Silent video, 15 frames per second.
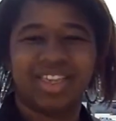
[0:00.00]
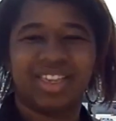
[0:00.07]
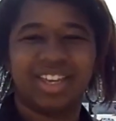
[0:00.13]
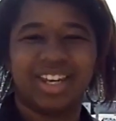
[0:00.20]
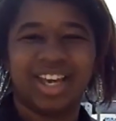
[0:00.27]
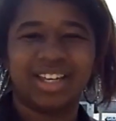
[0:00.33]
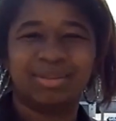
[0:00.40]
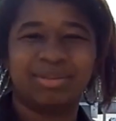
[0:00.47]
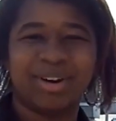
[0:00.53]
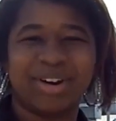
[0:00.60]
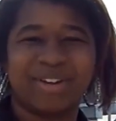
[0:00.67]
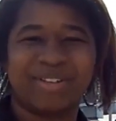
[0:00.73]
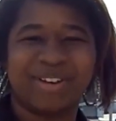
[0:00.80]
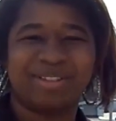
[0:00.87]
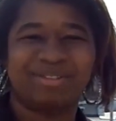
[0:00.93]
The next part
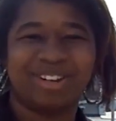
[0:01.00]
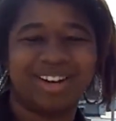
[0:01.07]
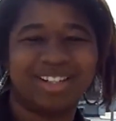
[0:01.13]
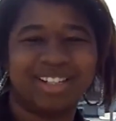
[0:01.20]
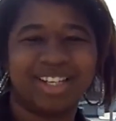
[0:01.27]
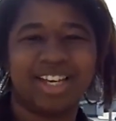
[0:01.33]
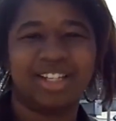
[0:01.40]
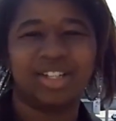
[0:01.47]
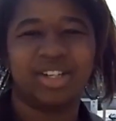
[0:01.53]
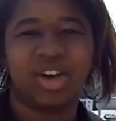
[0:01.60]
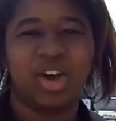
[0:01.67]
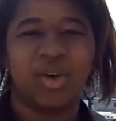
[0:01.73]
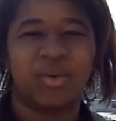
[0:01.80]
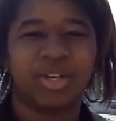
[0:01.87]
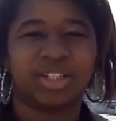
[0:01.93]
of our process
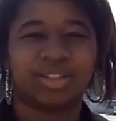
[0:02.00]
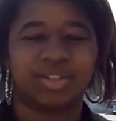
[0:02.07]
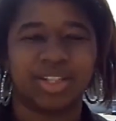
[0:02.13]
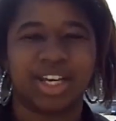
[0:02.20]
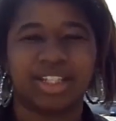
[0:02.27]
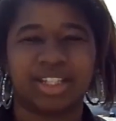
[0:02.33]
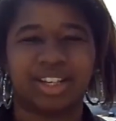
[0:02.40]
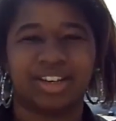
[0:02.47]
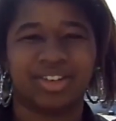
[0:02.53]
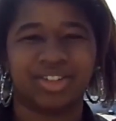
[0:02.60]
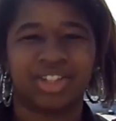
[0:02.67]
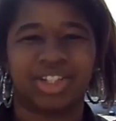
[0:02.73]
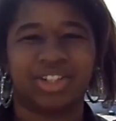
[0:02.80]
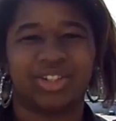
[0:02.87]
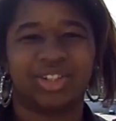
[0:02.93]
was to test the
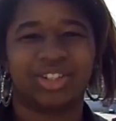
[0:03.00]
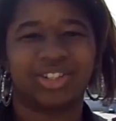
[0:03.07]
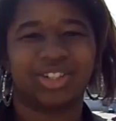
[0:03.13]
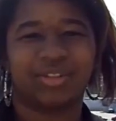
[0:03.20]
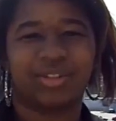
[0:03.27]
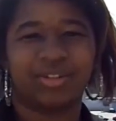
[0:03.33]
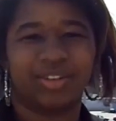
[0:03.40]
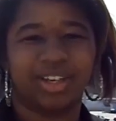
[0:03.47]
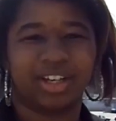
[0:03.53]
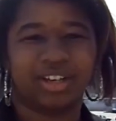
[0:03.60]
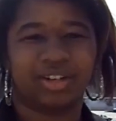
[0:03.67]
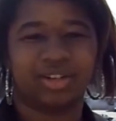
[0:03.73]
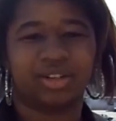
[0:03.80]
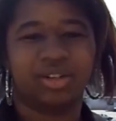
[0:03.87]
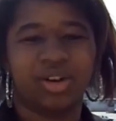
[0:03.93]
energy usage of the
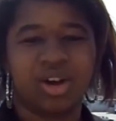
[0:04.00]
vehicle.